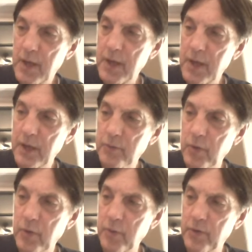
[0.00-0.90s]
and as
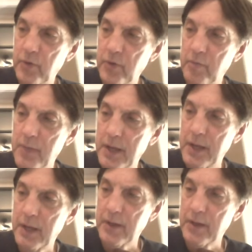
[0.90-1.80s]
one with whom men
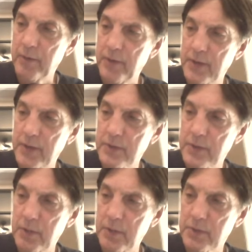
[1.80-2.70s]
hid their faces, he
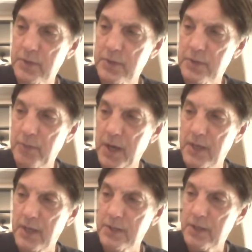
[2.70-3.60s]
was
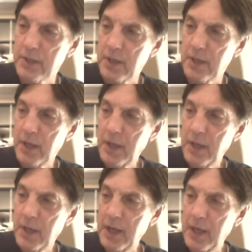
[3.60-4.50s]
despised,
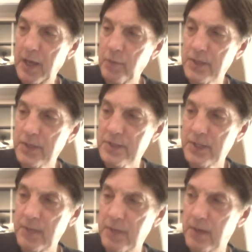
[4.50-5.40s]
and we
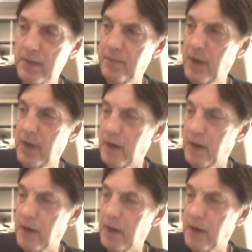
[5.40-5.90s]
esteemed him not.